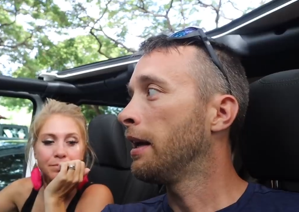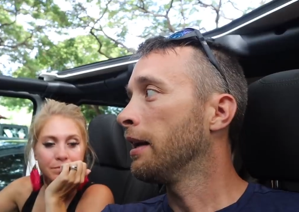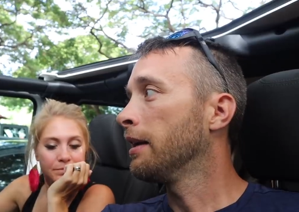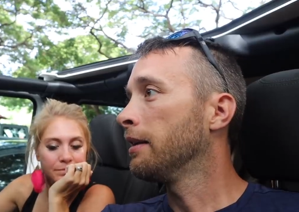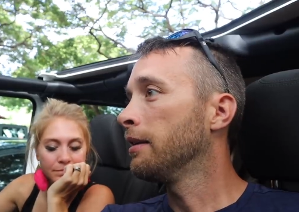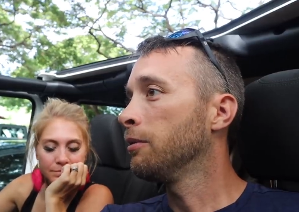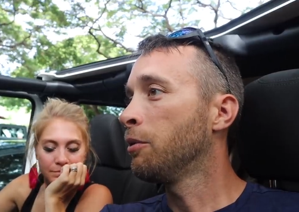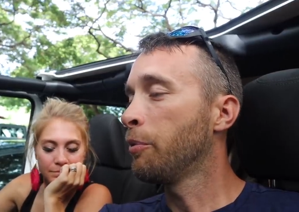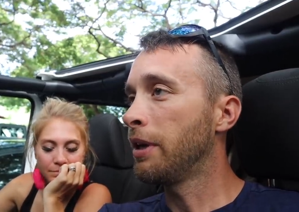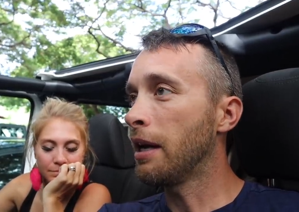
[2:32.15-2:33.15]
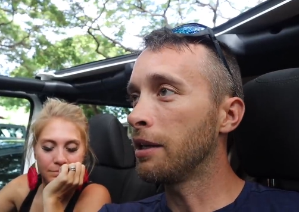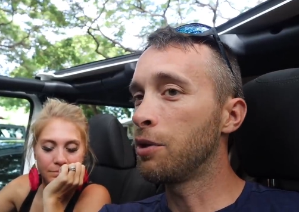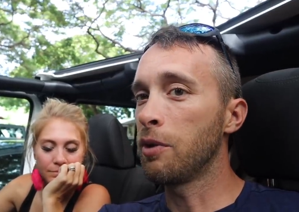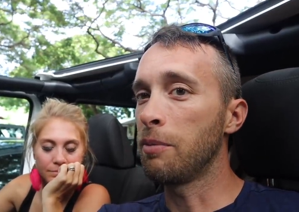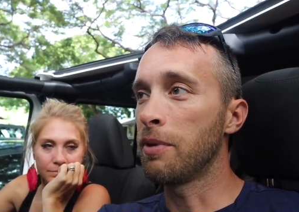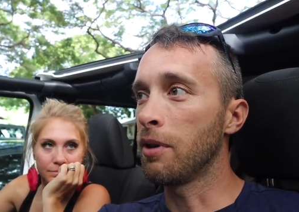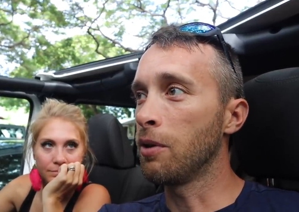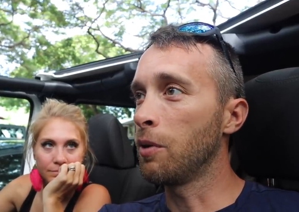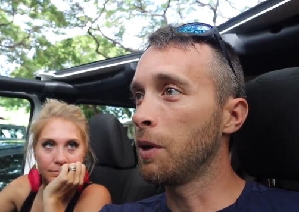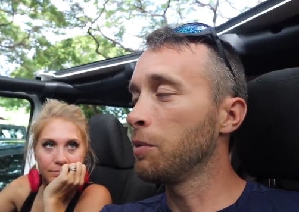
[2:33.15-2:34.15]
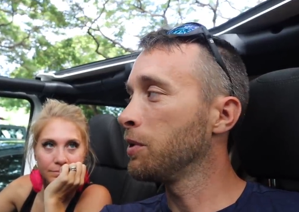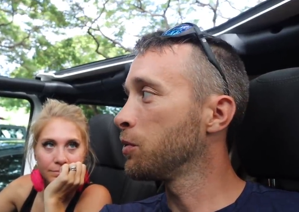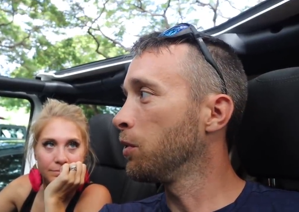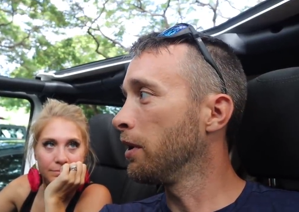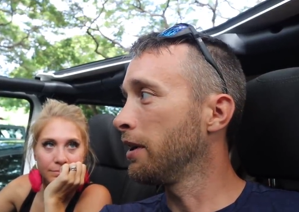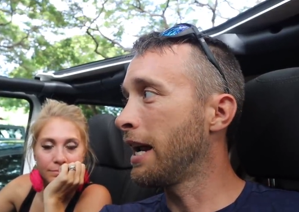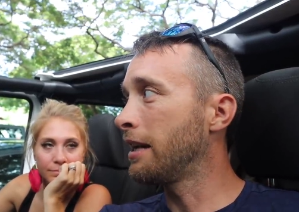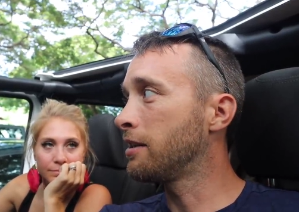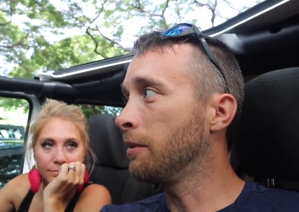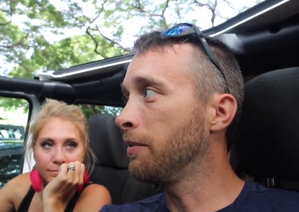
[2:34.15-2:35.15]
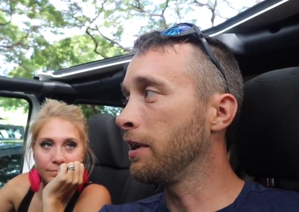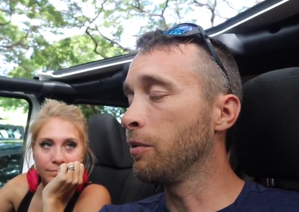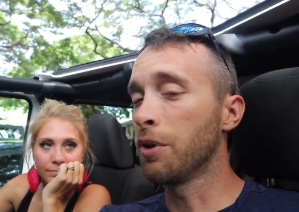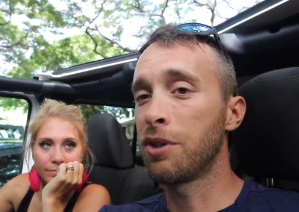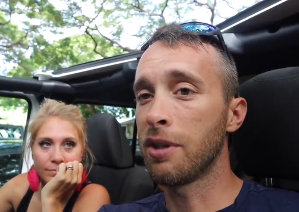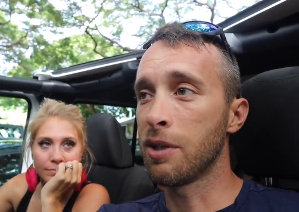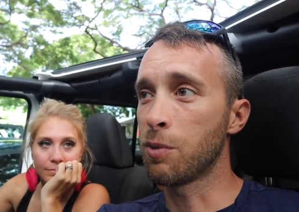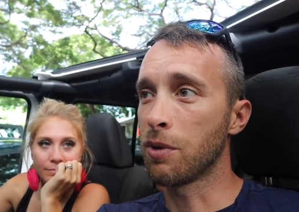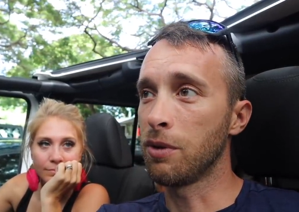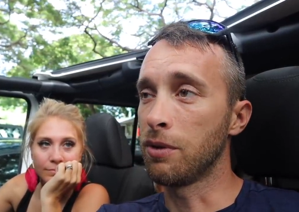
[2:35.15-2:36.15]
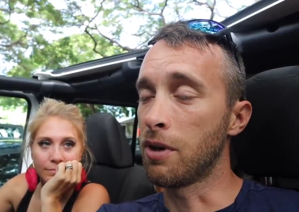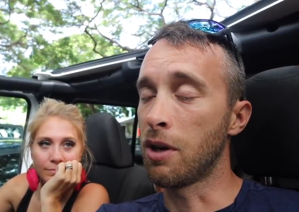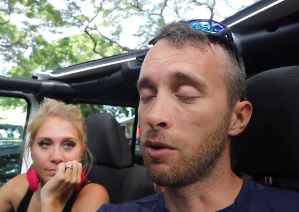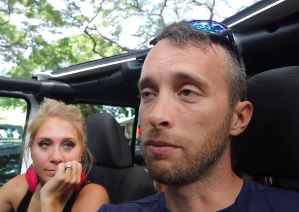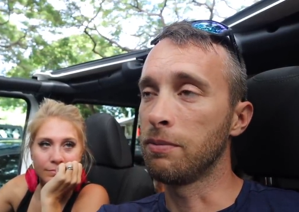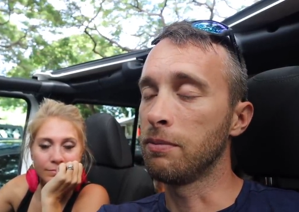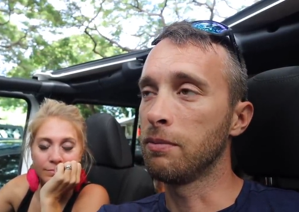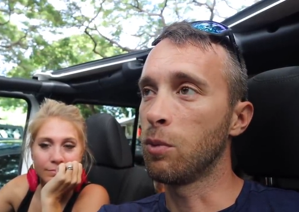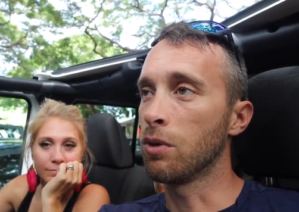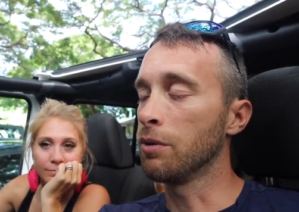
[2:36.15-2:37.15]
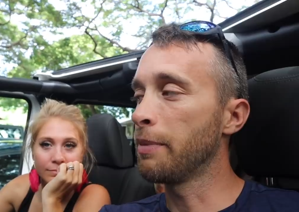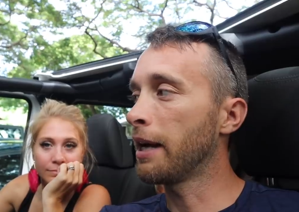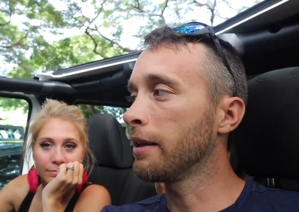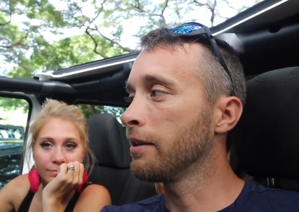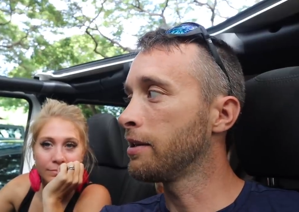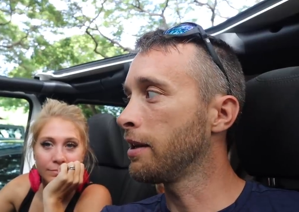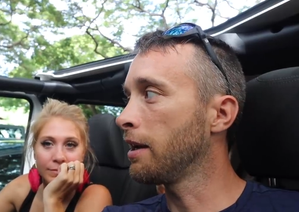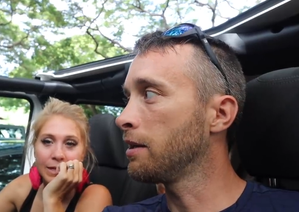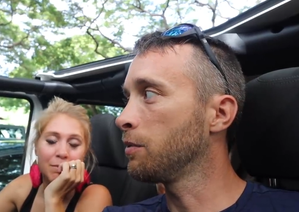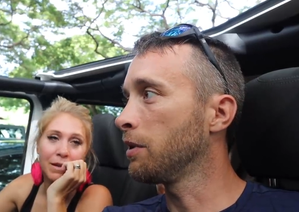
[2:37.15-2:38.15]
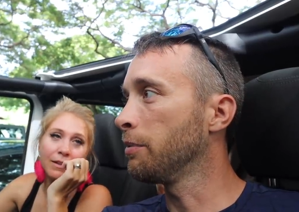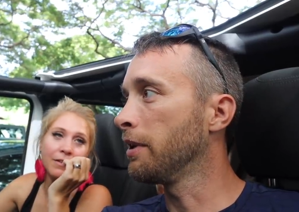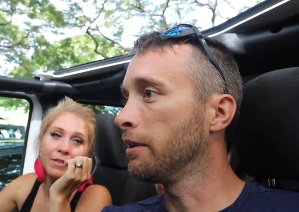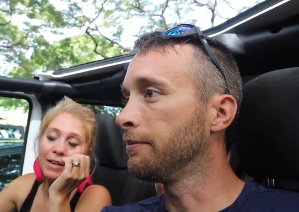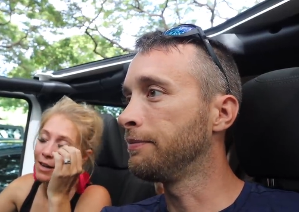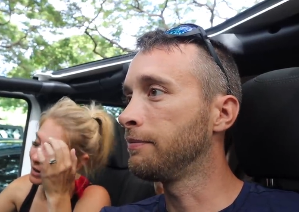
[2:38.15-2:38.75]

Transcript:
Speaker 1: And when we got to him, though, it was what eight something, which in his world or our world back in the states the would have been